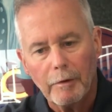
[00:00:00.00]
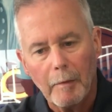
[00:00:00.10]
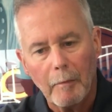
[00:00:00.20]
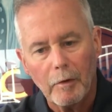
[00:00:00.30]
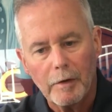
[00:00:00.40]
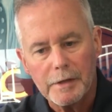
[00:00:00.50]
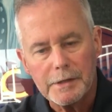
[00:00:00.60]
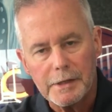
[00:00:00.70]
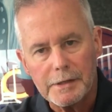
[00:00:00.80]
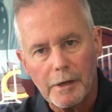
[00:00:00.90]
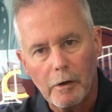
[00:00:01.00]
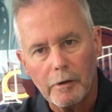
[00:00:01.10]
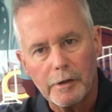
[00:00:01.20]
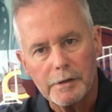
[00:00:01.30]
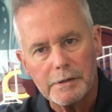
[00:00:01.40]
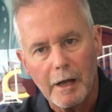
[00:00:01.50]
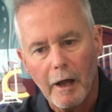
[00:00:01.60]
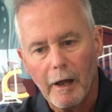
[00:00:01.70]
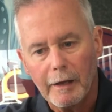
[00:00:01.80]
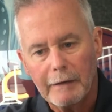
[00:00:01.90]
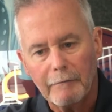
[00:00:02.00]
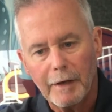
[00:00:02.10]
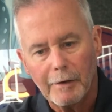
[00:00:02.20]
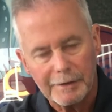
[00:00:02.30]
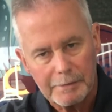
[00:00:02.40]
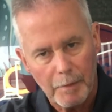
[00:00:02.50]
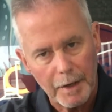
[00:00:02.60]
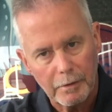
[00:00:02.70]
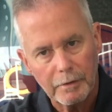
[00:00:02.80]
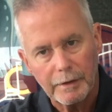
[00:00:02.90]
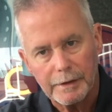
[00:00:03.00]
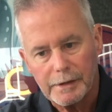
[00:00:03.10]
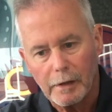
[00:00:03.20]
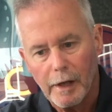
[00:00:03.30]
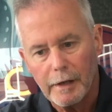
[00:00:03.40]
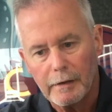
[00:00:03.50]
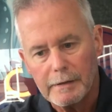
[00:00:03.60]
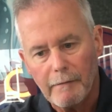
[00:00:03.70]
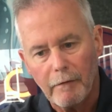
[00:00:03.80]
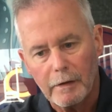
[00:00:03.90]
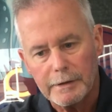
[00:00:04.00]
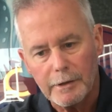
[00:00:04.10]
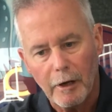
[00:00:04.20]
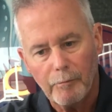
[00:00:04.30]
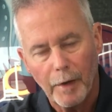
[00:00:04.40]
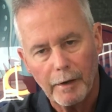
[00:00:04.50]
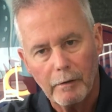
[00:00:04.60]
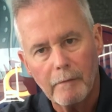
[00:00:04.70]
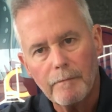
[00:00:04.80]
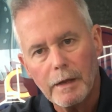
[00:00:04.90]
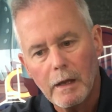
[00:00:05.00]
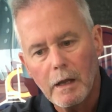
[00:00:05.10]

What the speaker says: Remember, this insert is, even though it's metal, it's lead, it's a very soft metal,